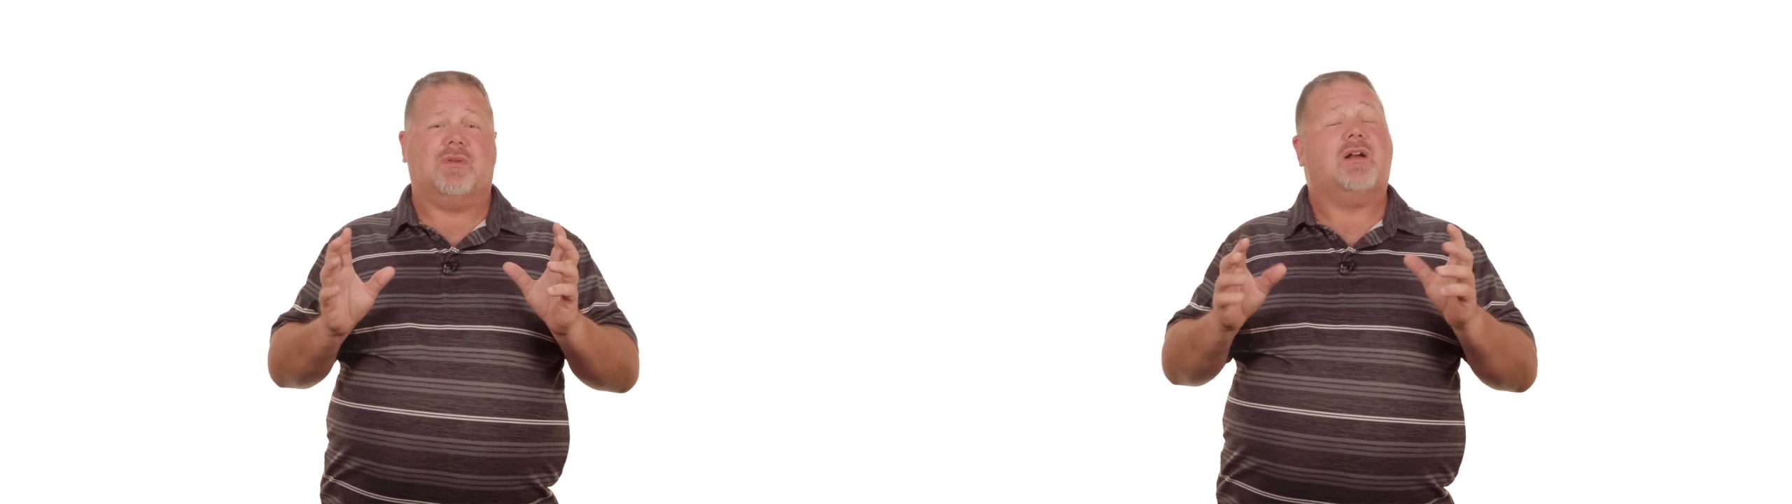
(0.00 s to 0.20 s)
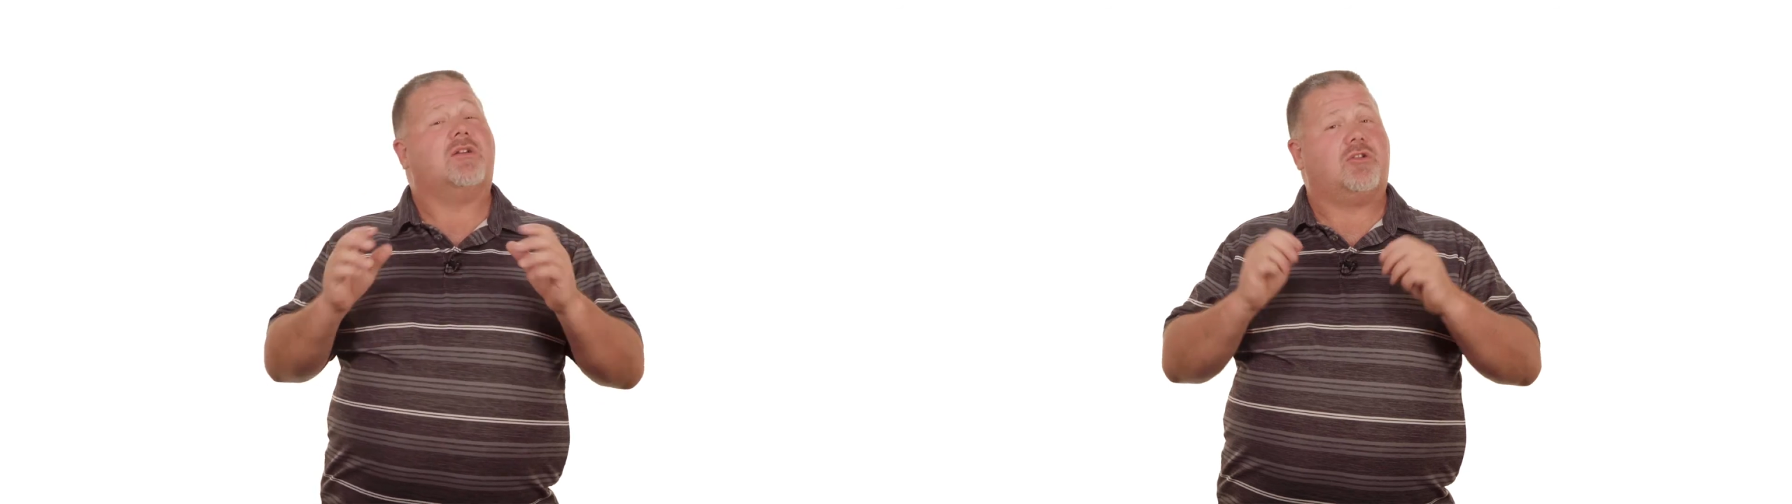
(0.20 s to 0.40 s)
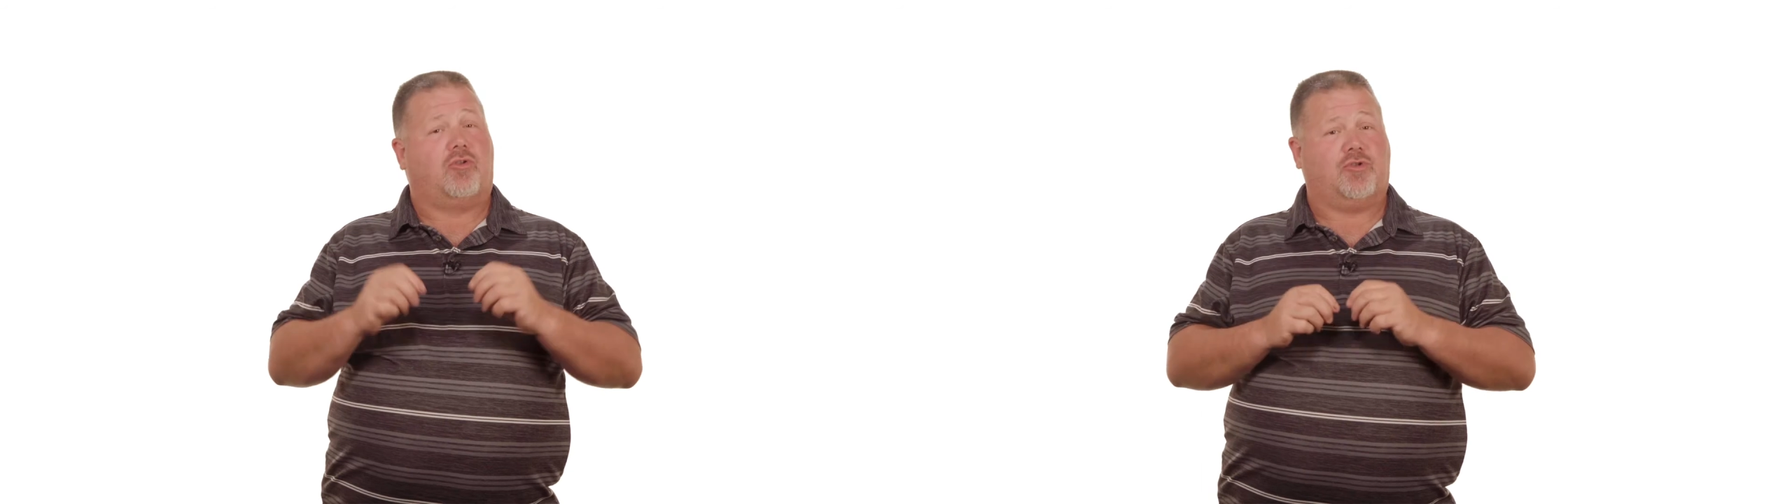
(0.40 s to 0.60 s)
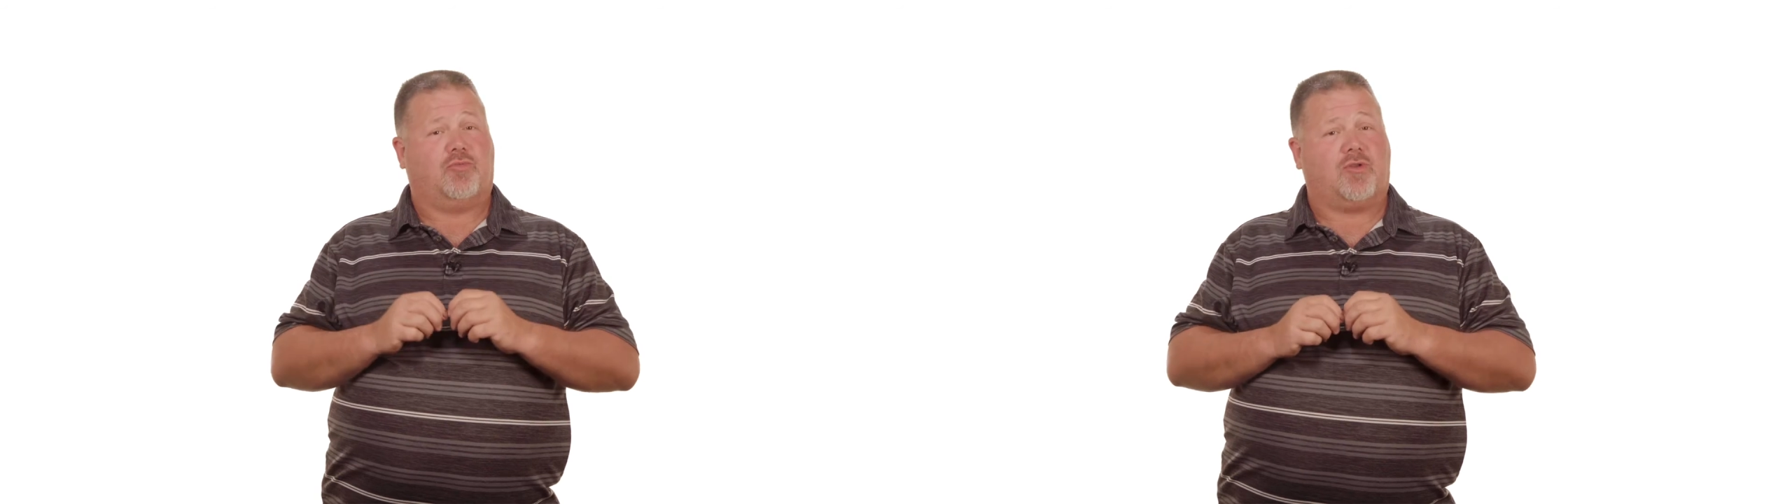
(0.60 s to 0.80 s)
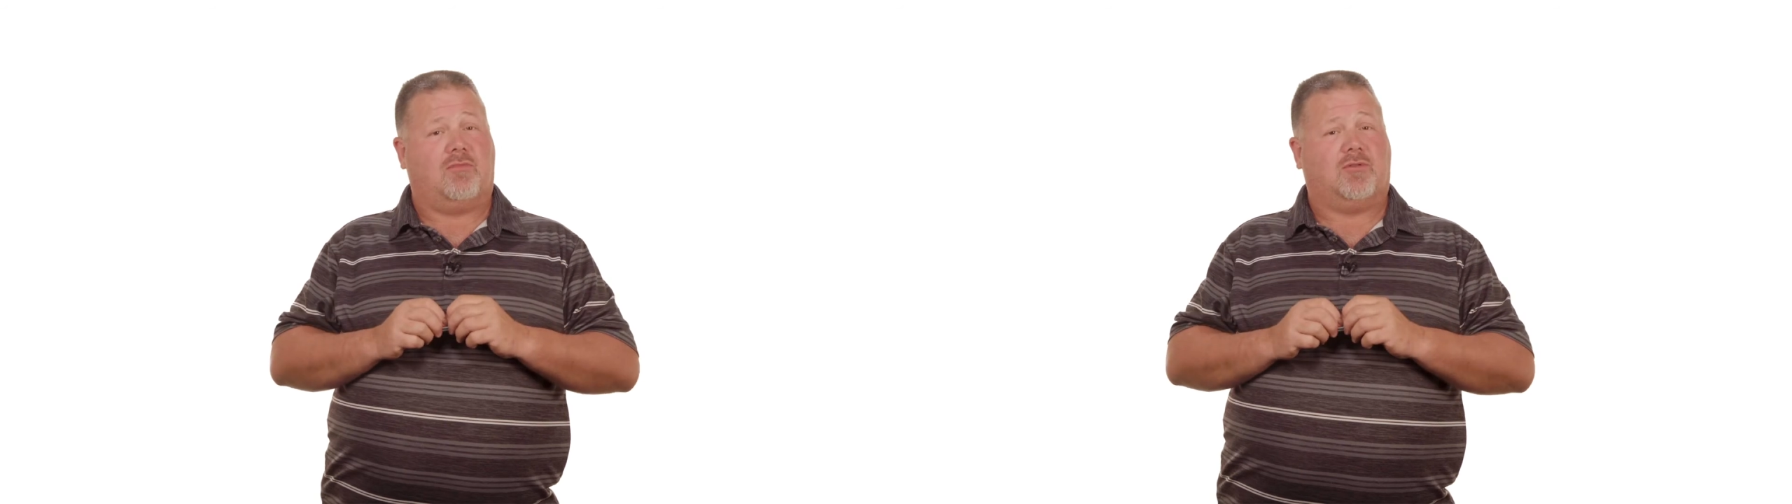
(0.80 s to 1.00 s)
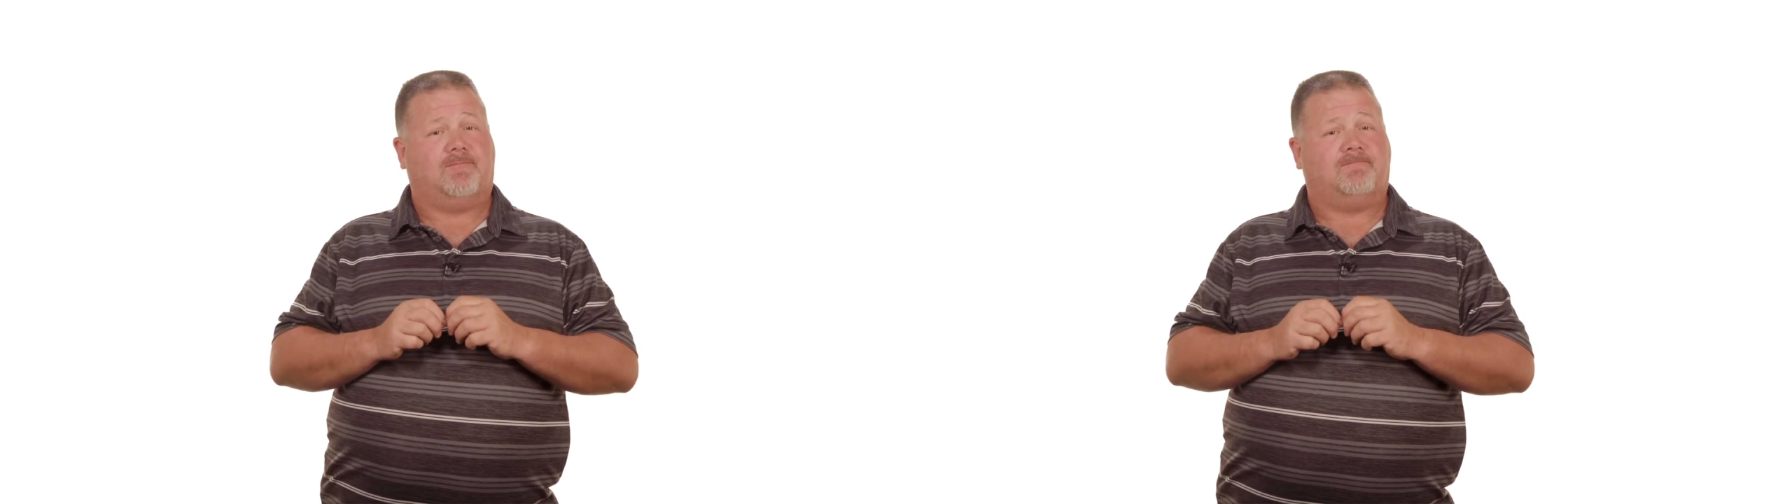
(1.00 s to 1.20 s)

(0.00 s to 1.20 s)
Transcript: a social problem.